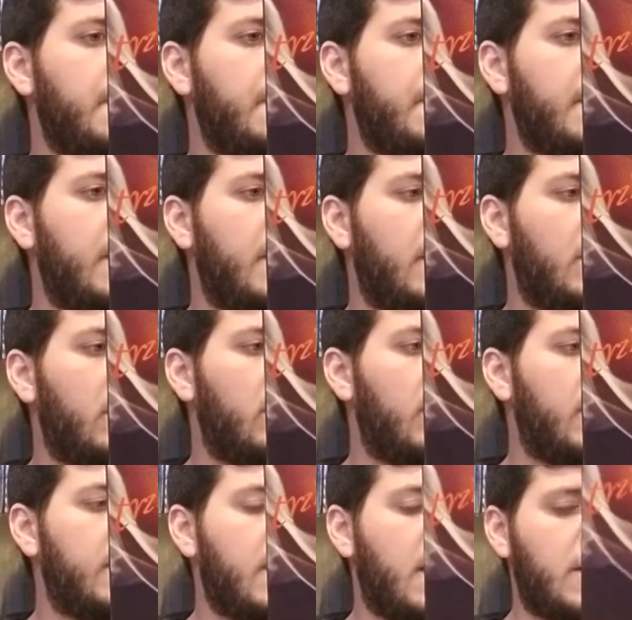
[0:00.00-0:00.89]
you know,
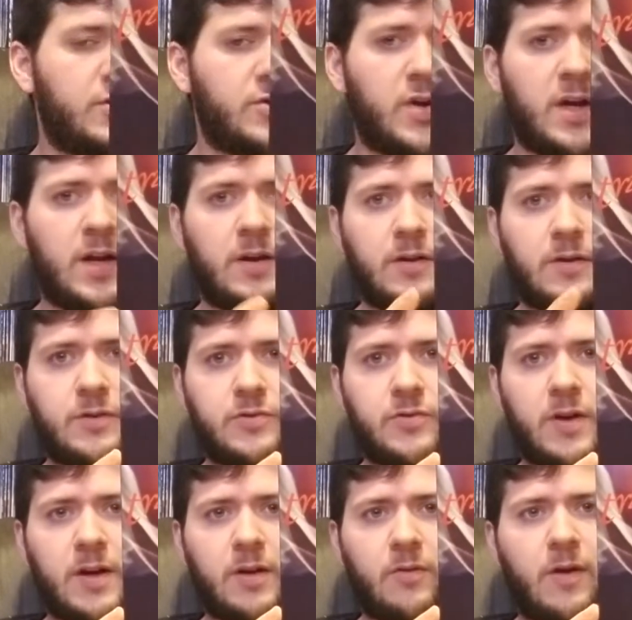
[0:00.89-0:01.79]
I try
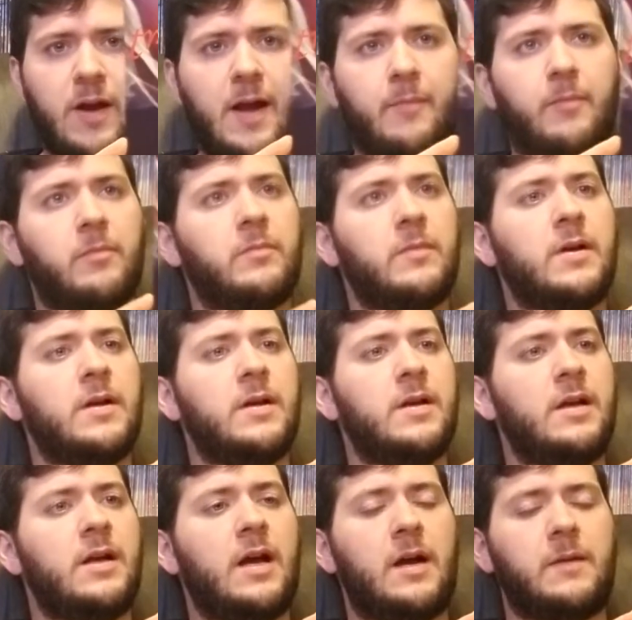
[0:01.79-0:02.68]
to grab them.
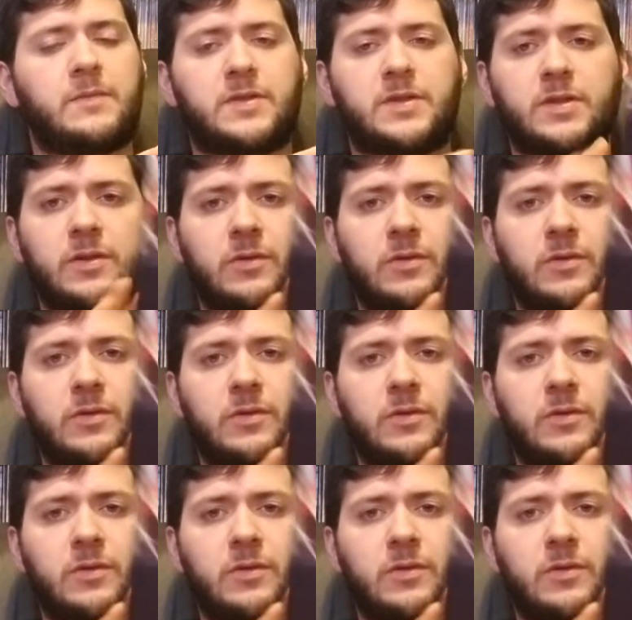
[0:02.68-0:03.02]
I'm still